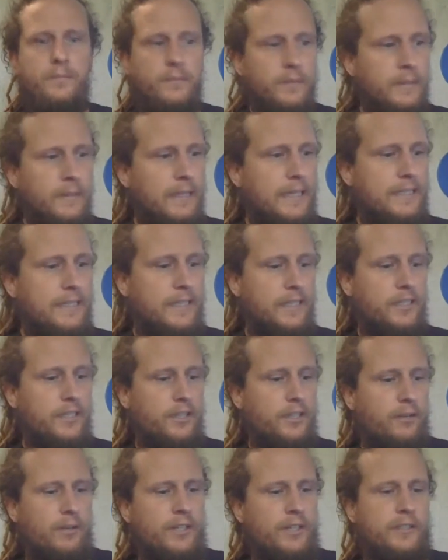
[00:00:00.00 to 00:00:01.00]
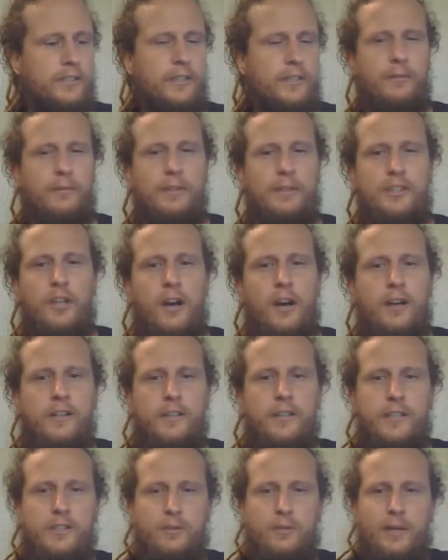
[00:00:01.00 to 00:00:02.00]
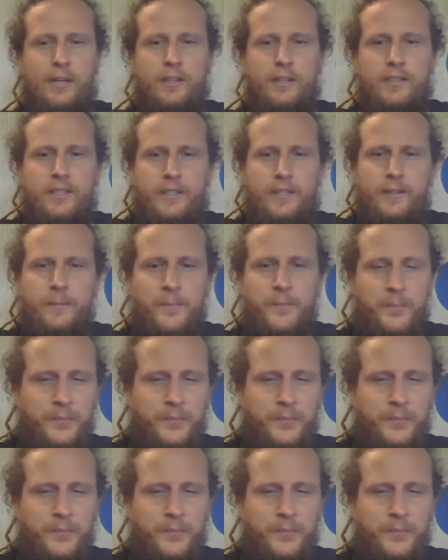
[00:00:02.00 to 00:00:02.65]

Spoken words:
It's easier when you're dealing with Docker as well, isn't it?